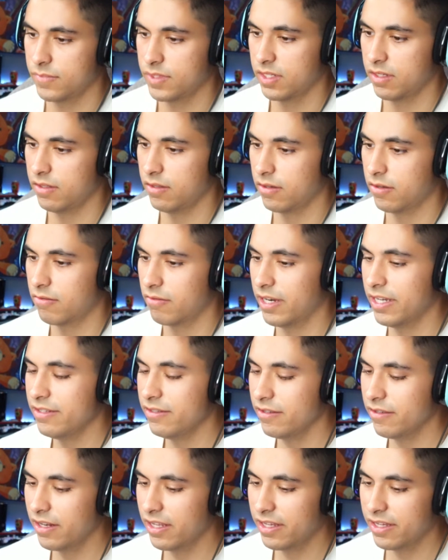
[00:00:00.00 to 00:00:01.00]
The Grand
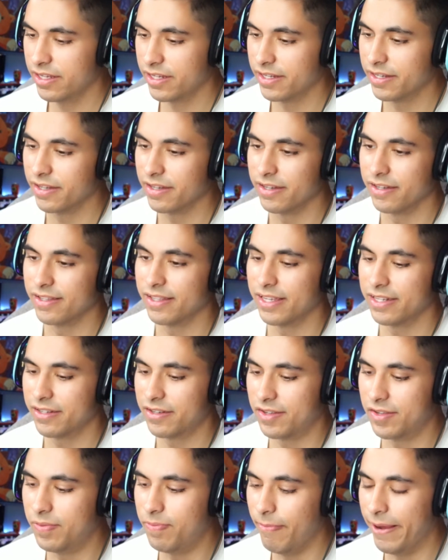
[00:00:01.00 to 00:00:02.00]
Line, and then
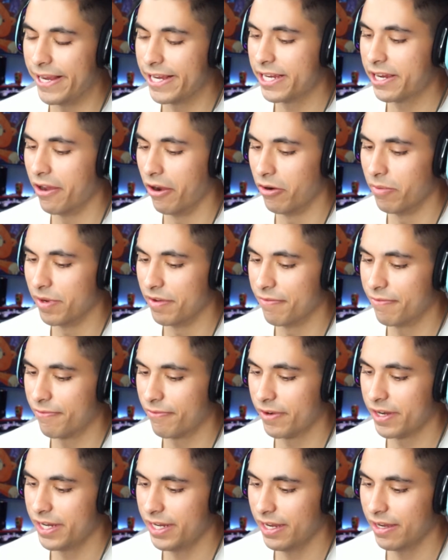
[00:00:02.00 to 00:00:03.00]
just make Kobe
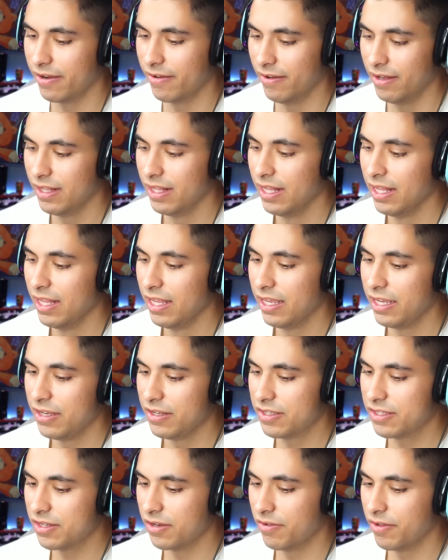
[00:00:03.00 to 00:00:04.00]
freak out. You
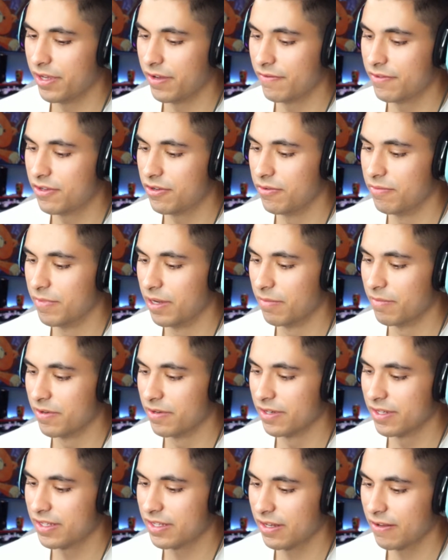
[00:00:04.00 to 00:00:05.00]
still only have two
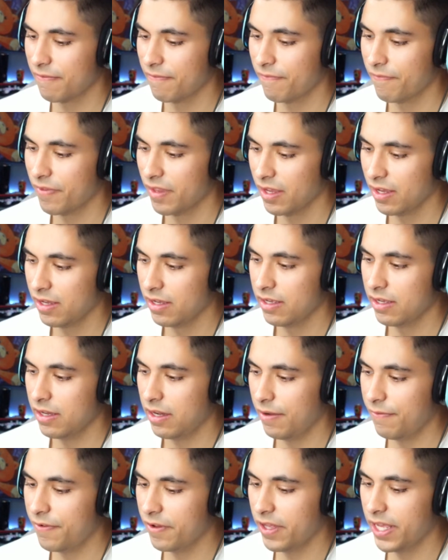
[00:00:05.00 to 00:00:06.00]
members.
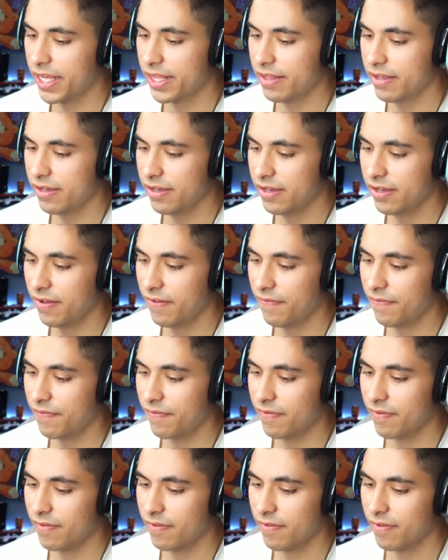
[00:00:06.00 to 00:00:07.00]
I feel like the
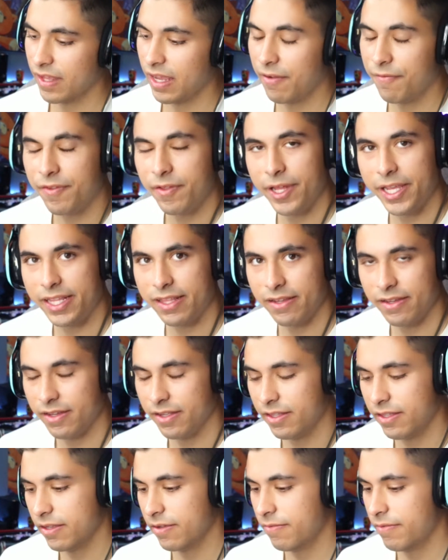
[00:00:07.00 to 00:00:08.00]

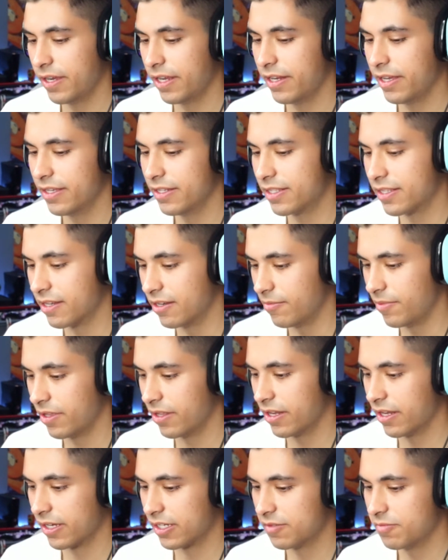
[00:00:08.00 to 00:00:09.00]
redhead's gonna be the
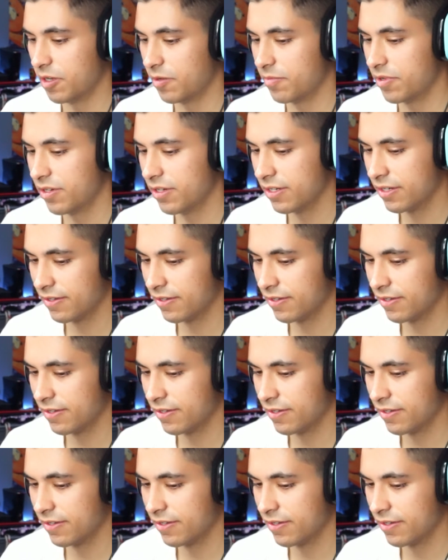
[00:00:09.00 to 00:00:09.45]
next member.